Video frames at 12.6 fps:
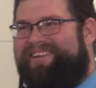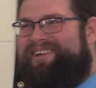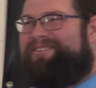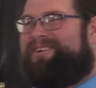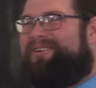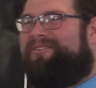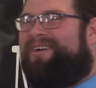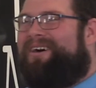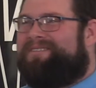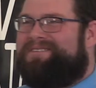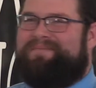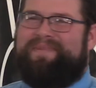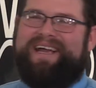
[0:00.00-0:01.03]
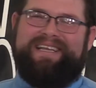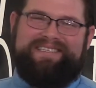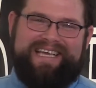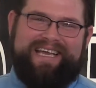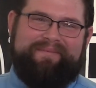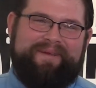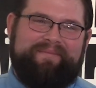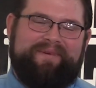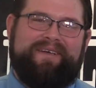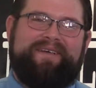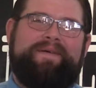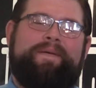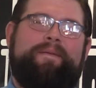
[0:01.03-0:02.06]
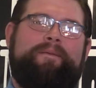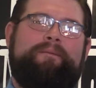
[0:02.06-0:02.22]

you can throw the rocks and tomatoes at me, but